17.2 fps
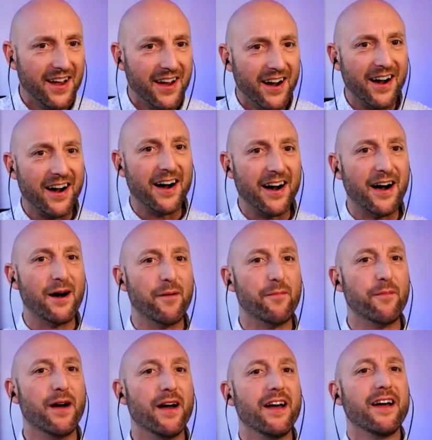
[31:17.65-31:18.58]

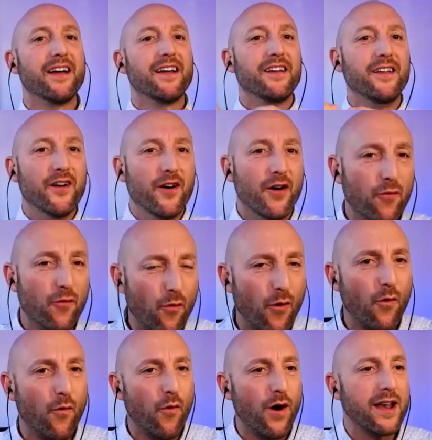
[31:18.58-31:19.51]

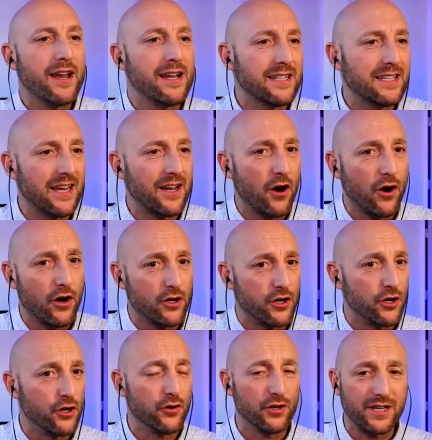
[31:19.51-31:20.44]
What is it? Do
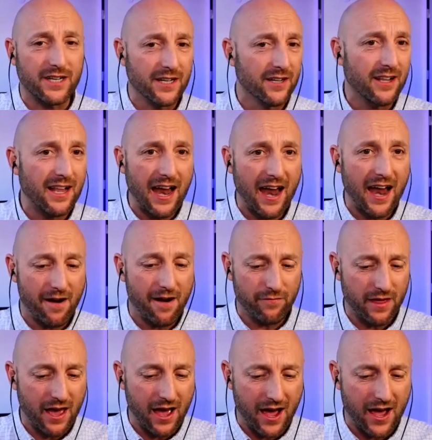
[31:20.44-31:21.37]
you still have
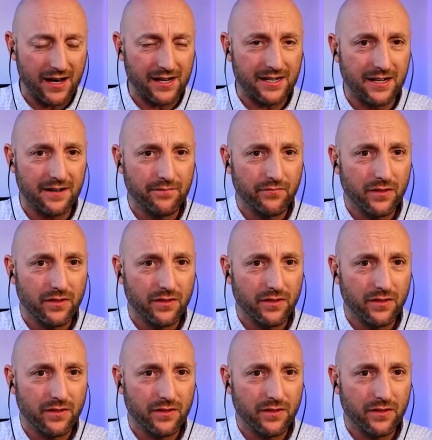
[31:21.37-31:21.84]
that?